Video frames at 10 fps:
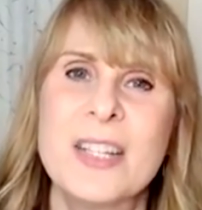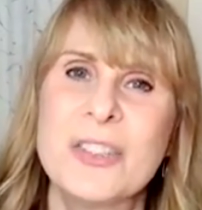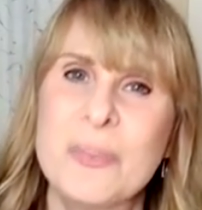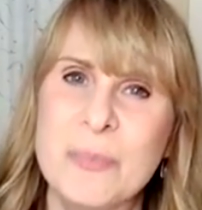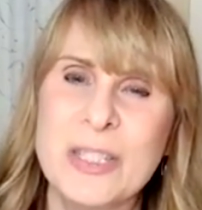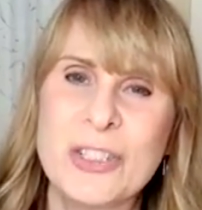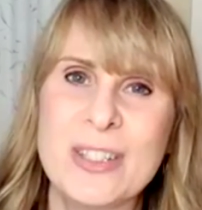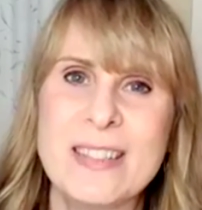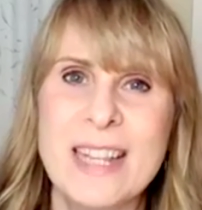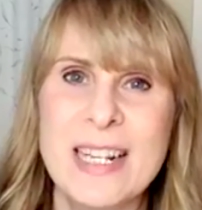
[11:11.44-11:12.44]
be sure to
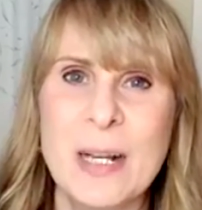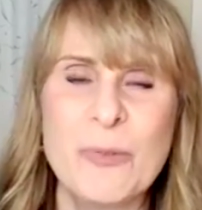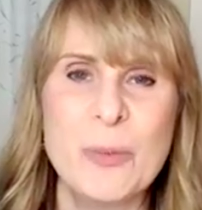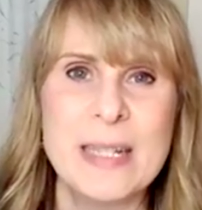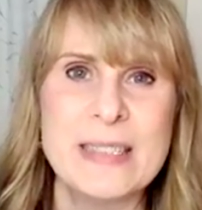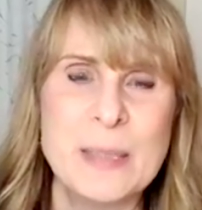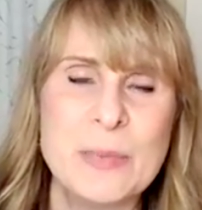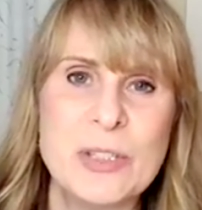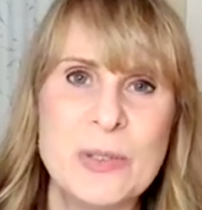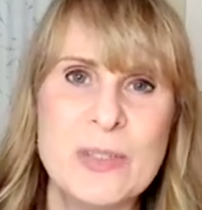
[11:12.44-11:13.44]
sign up for my Tip
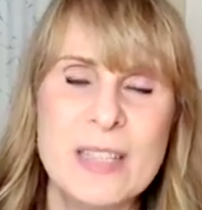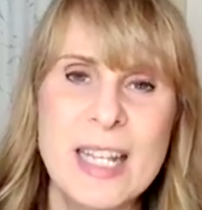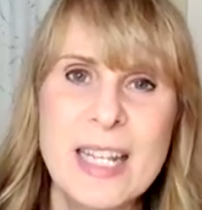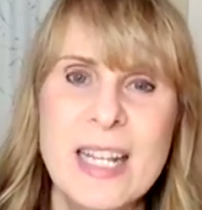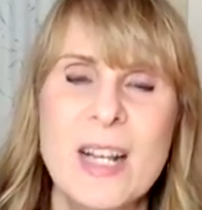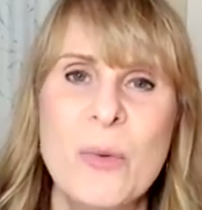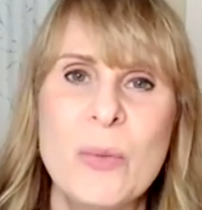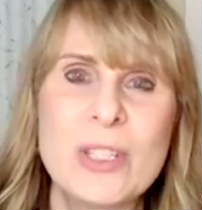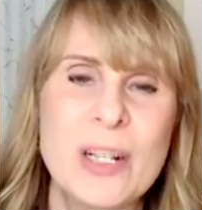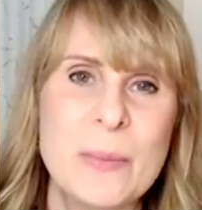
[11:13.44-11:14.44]
Tuesday,
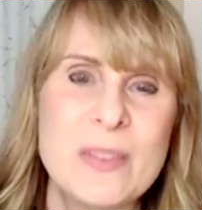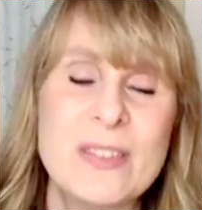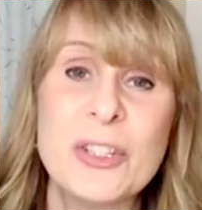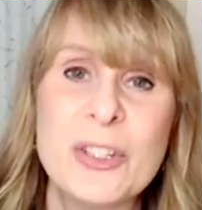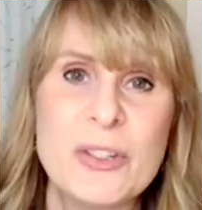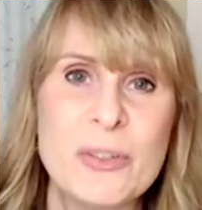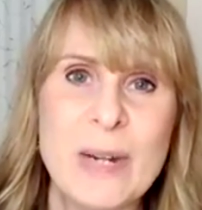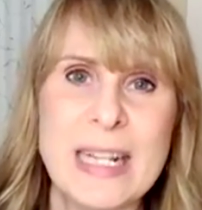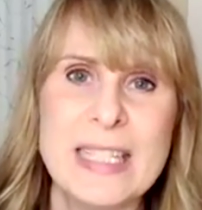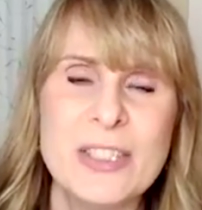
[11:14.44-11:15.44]
which comes
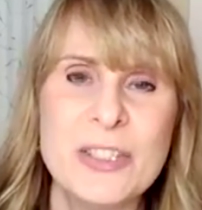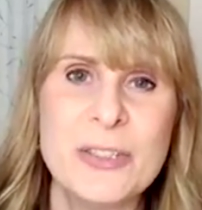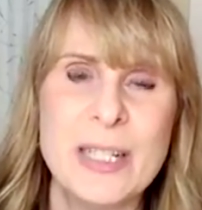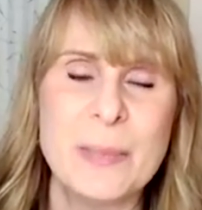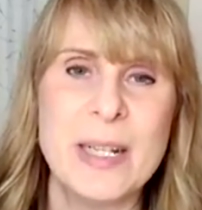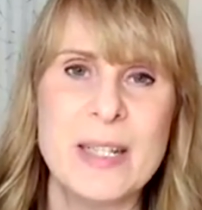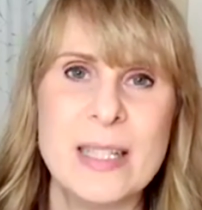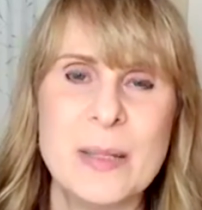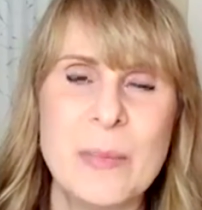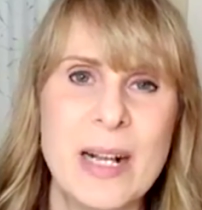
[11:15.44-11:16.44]
directly to your email
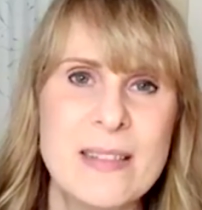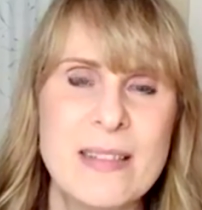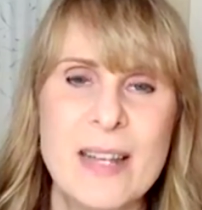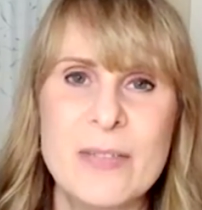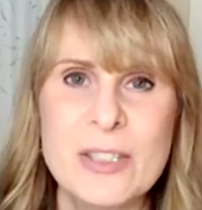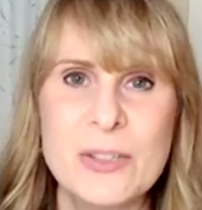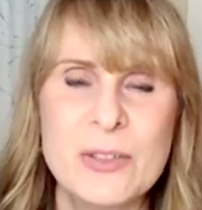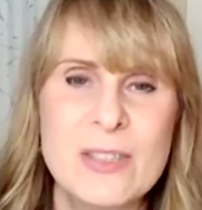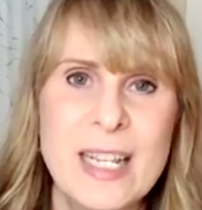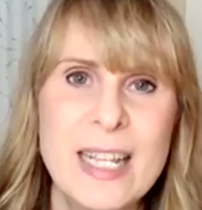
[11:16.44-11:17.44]
inbox every
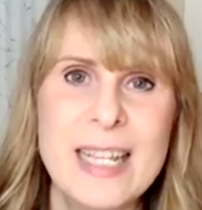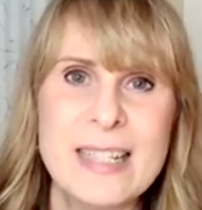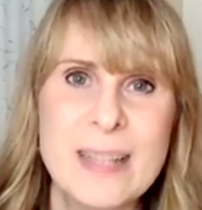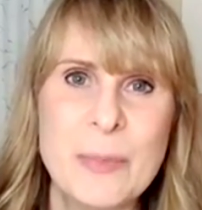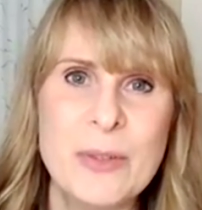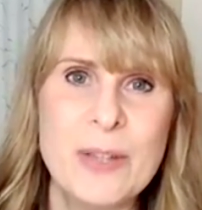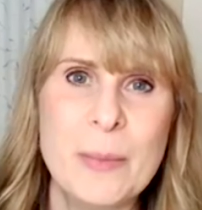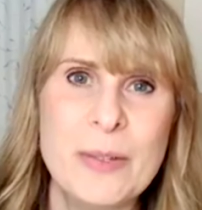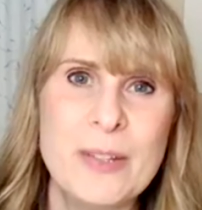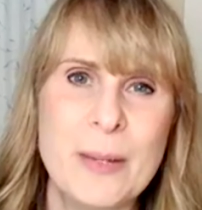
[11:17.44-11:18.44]
Tuesday at
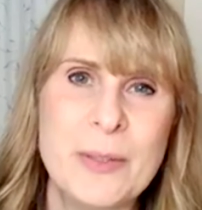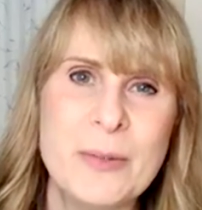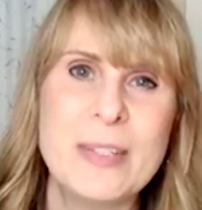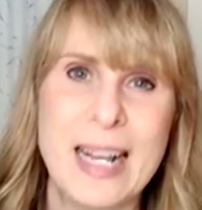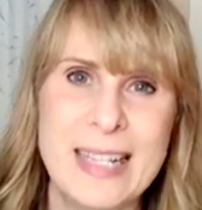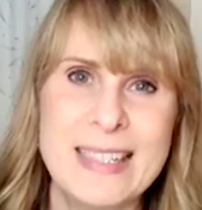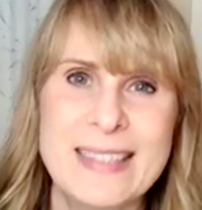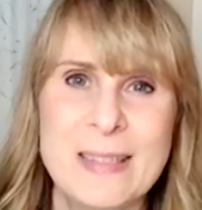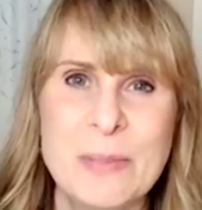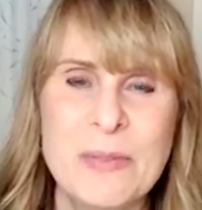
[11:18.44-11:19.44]

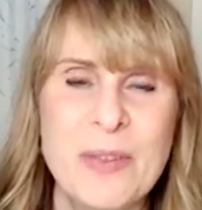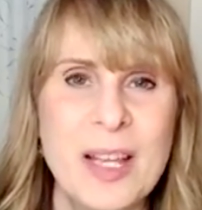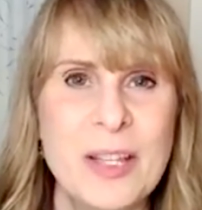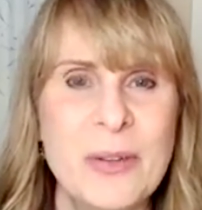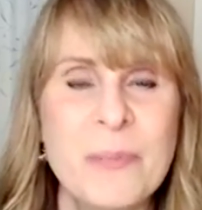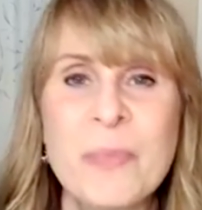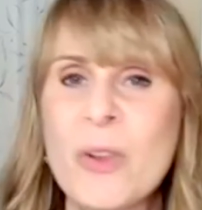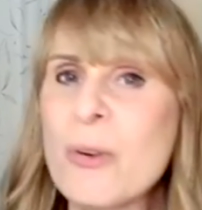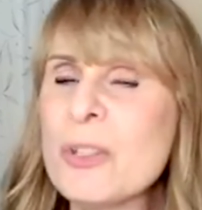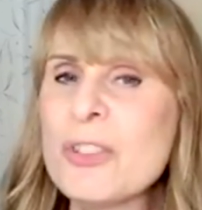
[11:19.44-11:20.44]
www.simplifyu,
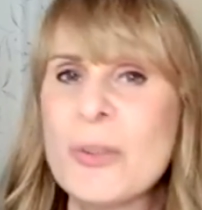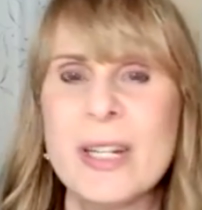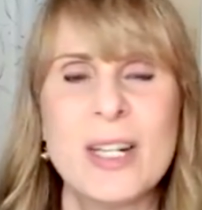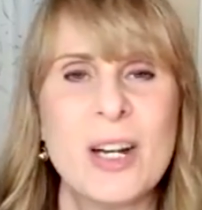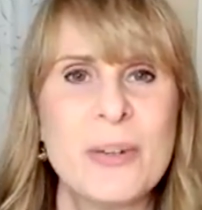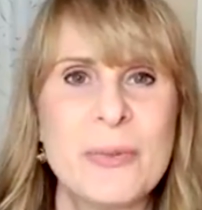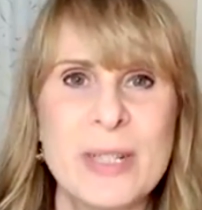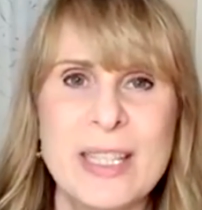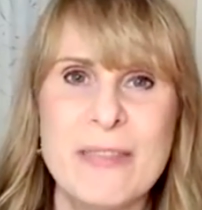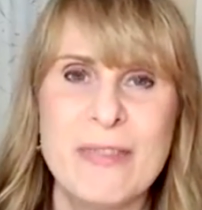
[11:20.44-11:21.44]
or join our
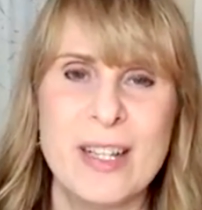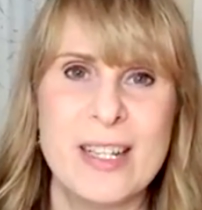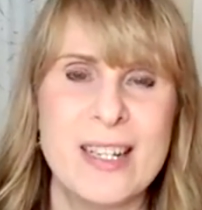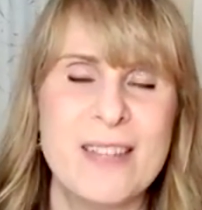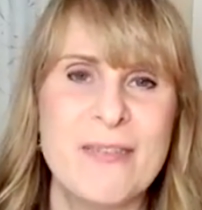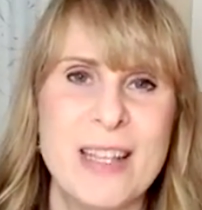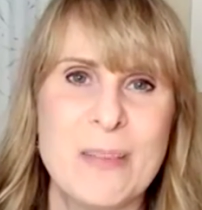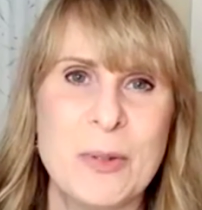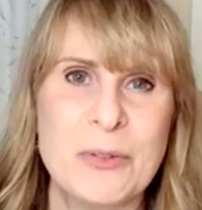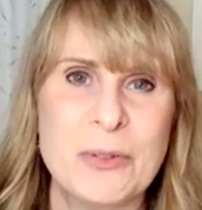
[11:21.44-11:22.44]
really fun
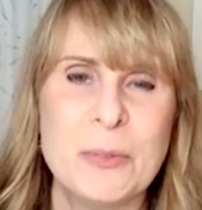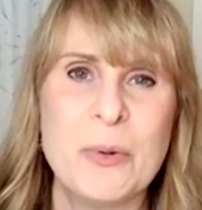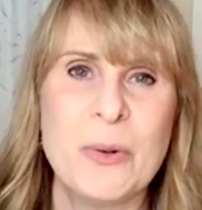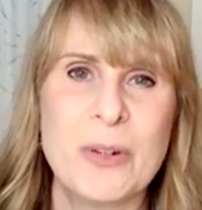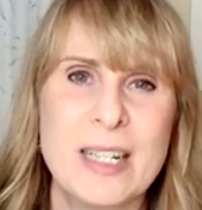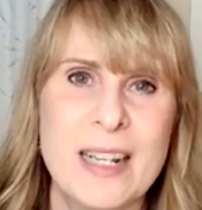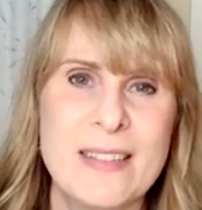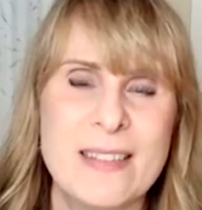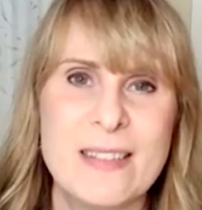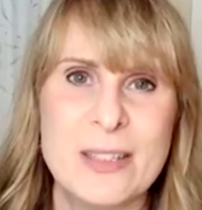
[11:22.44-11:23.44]
Facebook group,
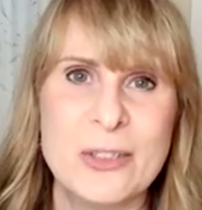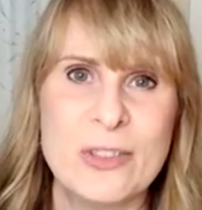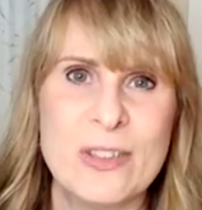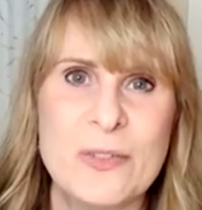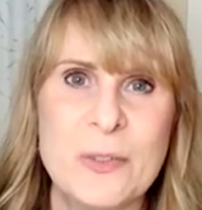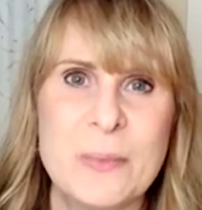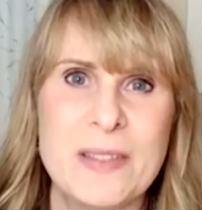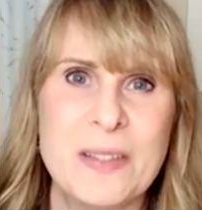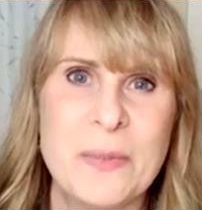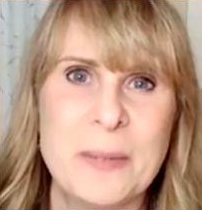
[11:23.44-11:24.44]
Organizing Solutions for
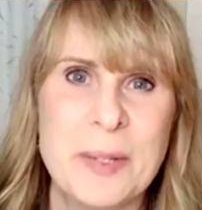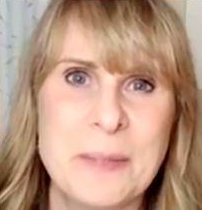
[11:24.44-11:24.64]
Busy Women.